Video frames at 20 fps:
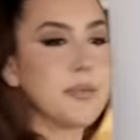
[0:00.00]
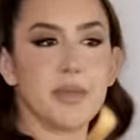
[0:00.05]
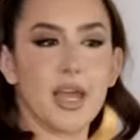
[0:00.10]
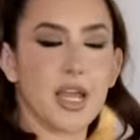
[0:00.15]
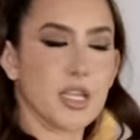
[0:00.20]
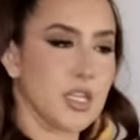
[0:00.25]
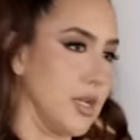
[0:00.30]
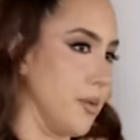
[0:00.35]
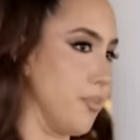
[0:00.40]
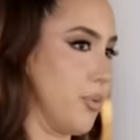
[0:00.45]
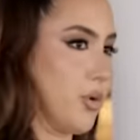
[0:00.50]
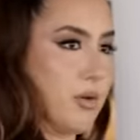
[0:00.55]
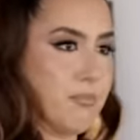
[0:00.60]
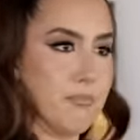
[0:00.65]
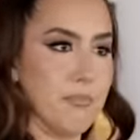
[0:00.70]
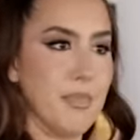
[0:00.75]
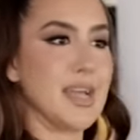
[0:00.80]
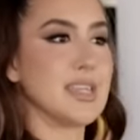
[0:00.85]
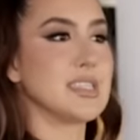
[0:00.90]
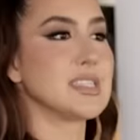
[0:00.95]
am not going to
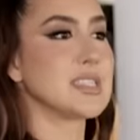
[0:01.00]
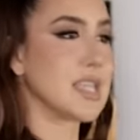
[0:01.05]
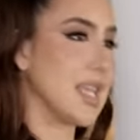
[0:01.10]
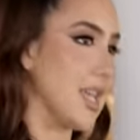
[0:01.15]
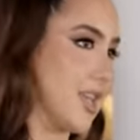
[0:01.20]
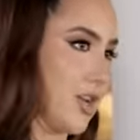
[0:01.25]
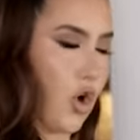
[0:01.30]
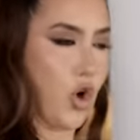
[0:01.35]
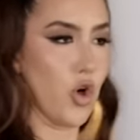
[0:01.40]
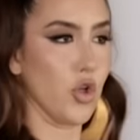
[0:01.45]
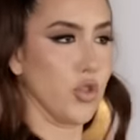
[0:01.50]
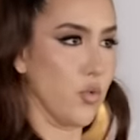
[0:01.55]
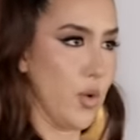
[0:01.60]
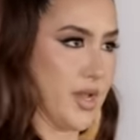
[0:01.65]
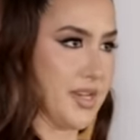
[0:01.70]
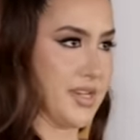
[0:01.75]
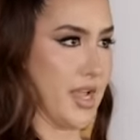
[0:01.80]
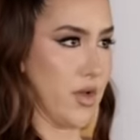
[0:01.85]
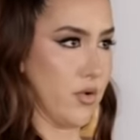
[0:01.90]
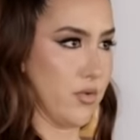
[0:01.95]
put my skin all the
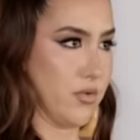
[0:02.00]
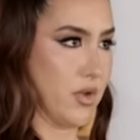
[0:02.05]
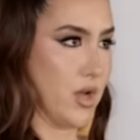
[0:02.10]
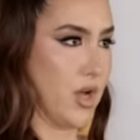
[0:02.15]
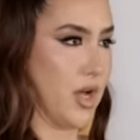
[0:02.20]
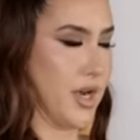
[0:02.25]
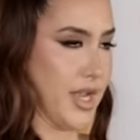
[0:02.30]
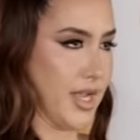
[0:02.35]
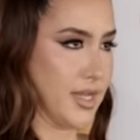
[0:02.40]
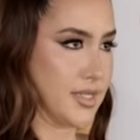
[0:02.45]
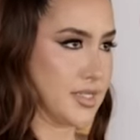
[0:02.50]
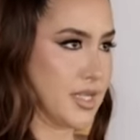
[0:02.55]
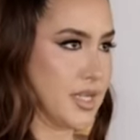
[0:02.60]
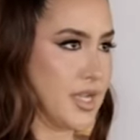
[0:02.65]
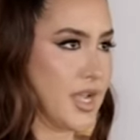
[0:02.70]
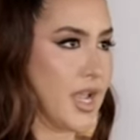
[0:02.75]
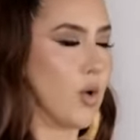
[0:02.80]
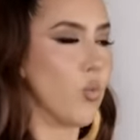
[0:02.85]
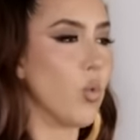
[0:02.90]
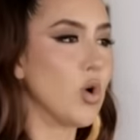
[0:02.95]
way down on it.
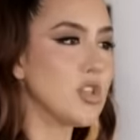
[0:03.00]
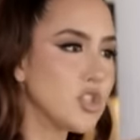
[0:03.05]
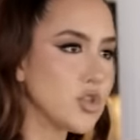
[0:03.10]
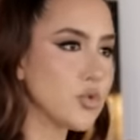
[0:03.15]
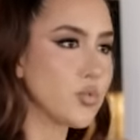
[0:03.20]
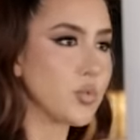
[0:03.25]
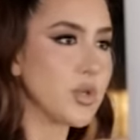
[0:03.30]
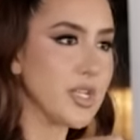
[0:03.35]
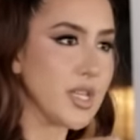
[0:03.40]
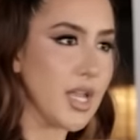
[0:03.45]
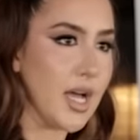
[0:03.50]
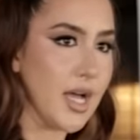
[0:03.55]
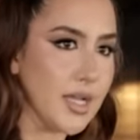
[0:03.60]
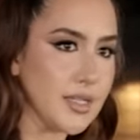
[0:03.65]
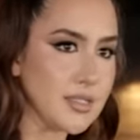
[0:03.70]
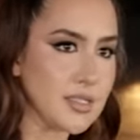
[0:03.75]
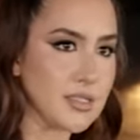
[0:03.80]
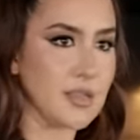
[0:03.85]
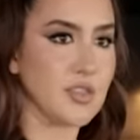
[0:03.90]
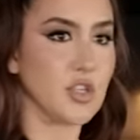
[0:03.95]
And once you
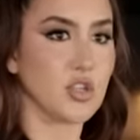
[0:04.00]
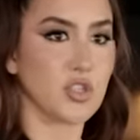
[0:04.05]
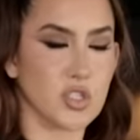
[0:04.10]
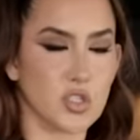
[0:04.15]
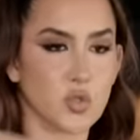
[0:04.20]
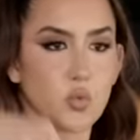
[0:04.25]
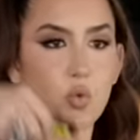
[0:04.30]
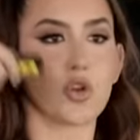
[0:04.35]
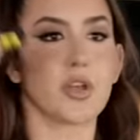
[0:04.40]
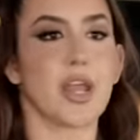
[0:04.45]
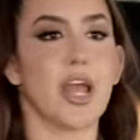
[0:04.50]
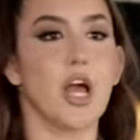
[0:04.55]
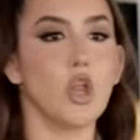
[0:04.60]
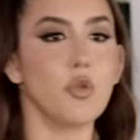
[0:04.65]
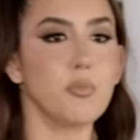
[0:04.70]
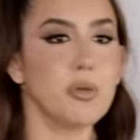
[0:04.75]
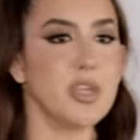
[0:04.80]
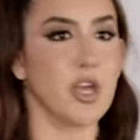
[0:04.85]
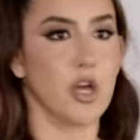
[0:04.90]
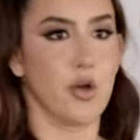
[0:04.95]
realize that there's this word
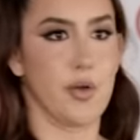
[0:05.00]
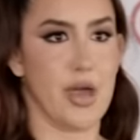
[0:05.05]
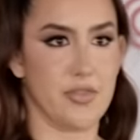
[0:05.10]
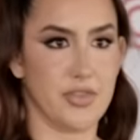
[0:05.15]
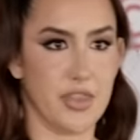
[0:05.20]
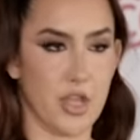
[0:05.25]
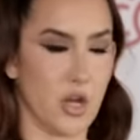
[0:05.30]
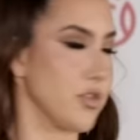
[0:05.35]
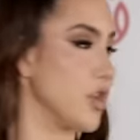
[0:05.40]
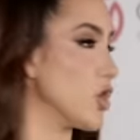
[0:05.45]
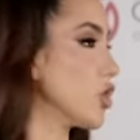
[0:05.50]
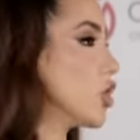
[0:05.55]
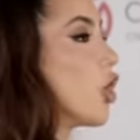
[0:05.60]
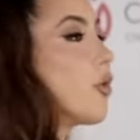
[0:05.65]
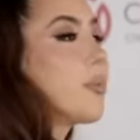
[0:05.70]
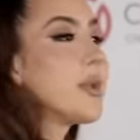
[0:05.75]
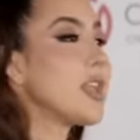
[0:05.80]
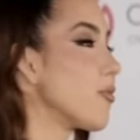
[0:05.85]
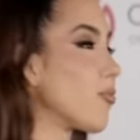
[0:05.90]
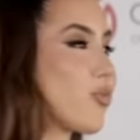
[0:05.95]
LBO out there that
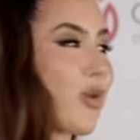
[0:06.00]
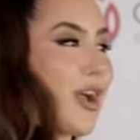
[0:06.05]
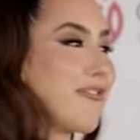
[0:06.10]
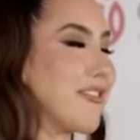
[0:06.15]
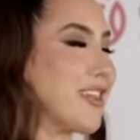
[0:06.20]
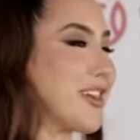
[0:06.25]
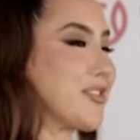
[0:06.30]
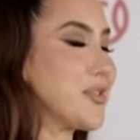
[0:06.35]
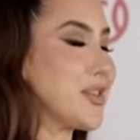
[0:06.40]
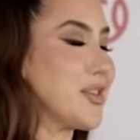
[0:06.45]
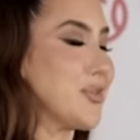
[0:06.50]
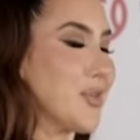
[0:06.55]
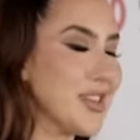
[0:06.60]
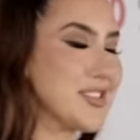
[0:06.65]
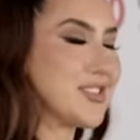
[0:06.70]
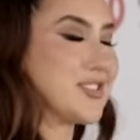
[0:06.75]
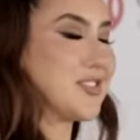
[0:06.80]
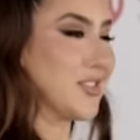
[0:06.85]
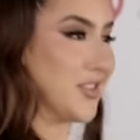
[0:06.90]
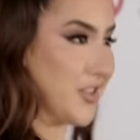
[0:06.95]
nobody in private equity
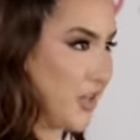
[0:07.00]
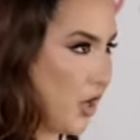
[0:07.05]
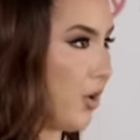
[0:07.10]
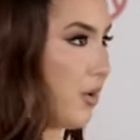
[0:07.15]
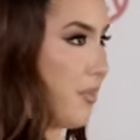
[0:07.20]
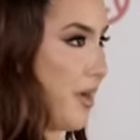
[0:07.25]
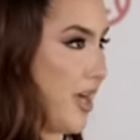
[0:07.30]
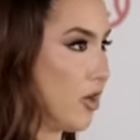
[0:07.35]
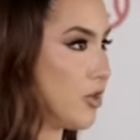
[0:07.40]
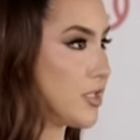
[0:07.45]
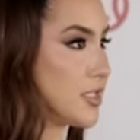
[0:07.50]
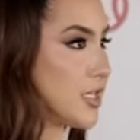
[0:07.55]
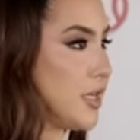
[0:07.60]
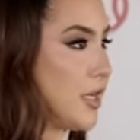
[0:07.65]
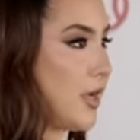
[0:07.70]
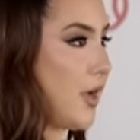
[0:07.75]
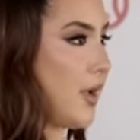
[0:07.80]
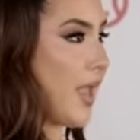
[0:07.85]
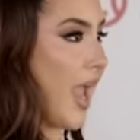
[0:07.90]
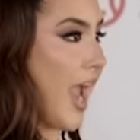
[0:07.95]
wants you to know about,
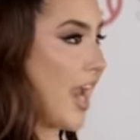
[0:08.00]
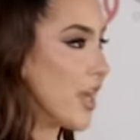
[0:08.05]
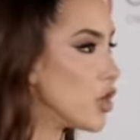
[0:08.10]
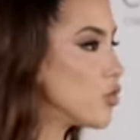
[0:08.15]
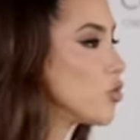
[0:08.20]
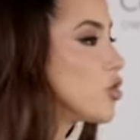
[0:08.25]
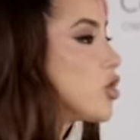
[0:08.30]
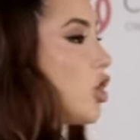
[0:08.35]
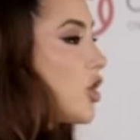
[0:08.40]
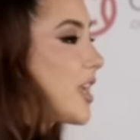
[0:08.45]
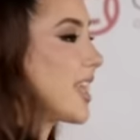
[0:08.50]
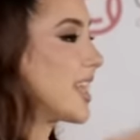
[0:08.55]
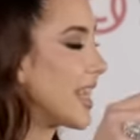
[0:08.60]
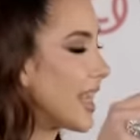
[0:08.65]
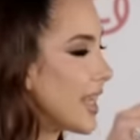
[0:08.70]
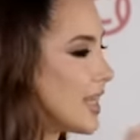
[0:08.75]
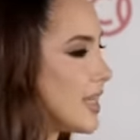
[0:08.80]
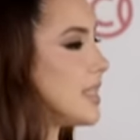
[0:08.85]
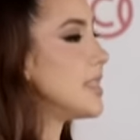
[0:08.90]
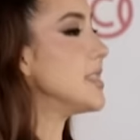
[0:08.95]
and you look
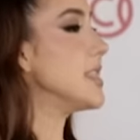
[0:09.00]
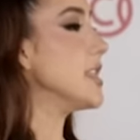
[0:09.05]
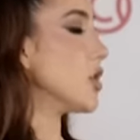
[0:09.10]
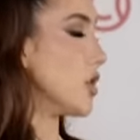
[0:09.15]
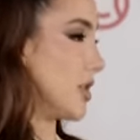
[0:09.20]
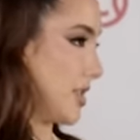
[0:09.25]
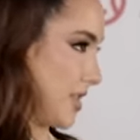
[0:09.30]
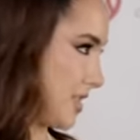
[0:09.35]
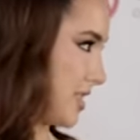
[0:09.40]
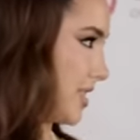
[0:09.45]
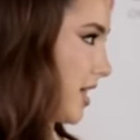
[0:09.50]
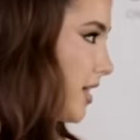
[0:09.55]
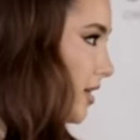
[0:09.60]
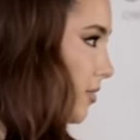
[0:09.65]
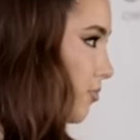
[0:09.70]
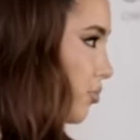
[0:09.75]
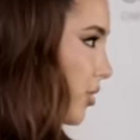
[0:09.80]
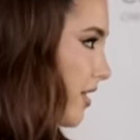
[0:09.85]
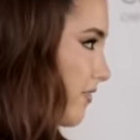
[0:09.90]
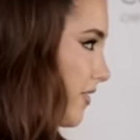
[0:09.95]
at any deal that's
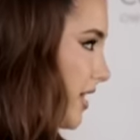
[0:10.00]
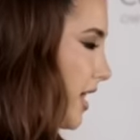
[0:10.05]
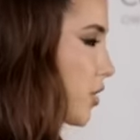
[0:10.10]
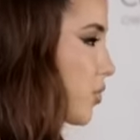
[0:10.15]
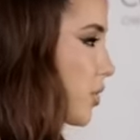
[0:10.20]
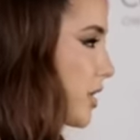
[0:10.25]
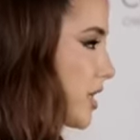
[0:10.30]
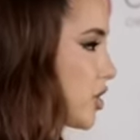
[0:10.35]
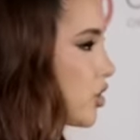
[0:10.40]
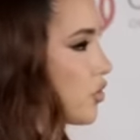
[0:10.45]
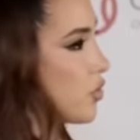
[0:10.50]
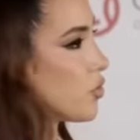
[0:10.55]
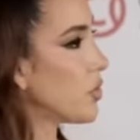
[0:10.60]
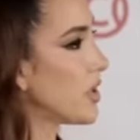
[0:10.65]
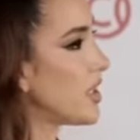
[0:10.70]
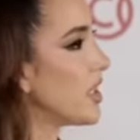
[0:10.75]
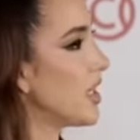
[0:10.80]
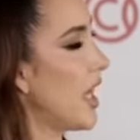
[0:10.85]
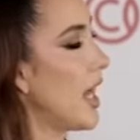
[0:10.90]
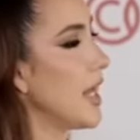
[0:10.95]
done in private equity, you'll
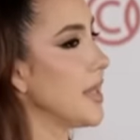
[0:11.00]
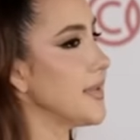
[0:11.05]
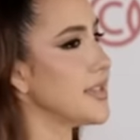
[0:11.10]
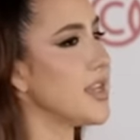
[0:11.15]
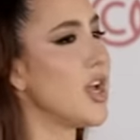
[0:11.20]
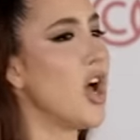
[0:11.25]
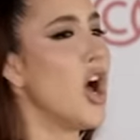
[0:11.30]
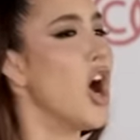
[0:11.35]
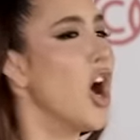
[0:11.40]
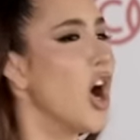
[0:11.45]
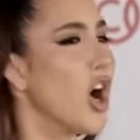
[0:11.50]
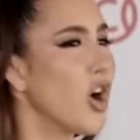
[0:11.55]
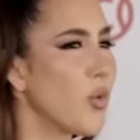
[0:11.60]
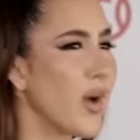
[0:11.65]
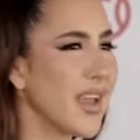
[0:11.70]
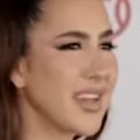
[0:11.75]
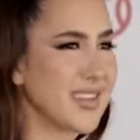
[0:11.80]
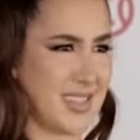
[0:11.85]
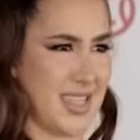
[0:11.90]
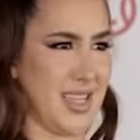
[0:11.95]
realize, oh,
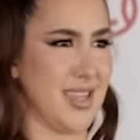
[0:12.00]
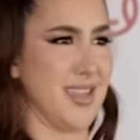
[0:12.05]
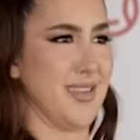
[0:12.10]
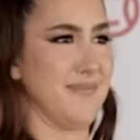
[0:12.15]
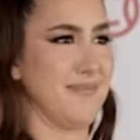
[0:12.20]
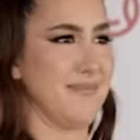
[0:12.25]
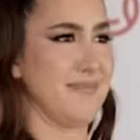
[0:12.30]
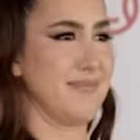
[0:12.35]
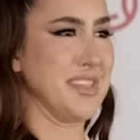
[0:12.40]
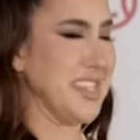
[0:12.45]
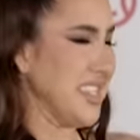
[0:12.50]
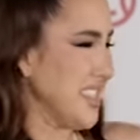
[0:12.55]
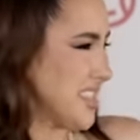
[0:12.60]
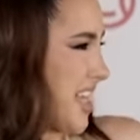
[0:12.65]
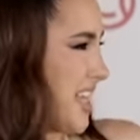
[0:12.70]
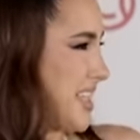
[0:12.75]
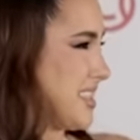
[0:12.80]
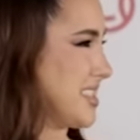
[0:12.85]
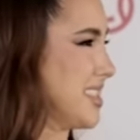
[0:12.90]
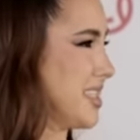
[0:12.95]
wait a second. These
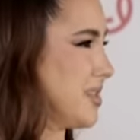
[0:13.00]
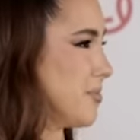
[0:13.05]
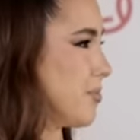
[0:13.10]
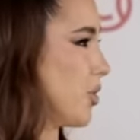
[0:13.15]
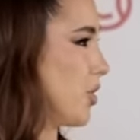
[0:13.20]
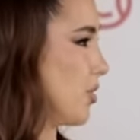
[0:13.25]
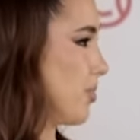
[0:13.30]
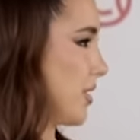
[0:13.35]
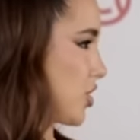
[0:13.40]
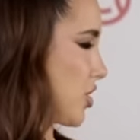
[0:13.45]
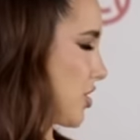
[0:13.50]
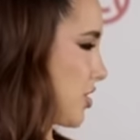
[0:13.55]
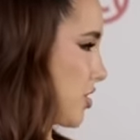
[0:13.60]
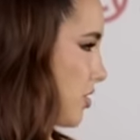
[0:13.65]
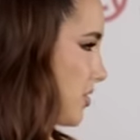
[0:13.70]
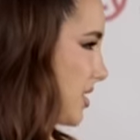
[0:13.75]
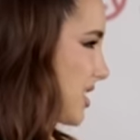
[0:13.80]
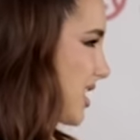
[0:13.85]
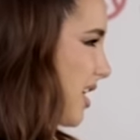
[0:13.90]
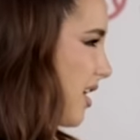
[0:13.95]
guys didn't put a bunch of their
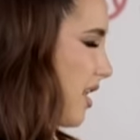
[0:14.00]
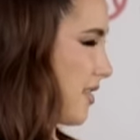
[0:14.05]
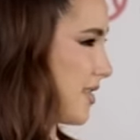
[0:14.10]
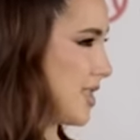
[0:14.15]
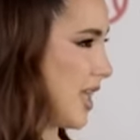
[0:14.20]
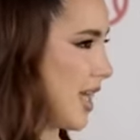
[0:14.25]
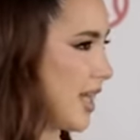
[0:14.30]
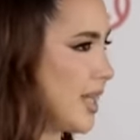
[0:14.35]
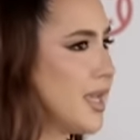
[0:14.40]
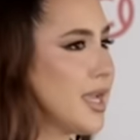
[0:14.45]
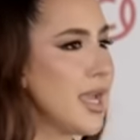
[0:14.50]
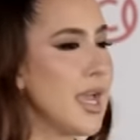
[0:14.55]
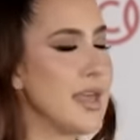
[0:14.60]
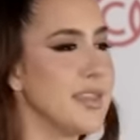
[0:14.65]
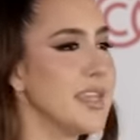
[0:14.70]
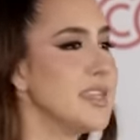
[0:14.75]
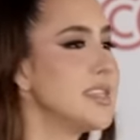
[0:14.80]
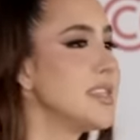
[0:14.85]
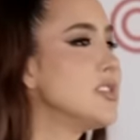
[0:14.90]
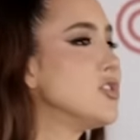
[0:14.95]
own skin on the line.
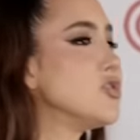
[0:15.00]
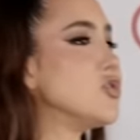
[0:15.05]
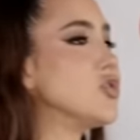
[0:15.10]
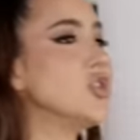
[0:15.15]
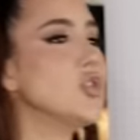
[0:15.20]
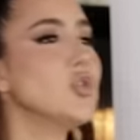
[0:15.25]
They didn't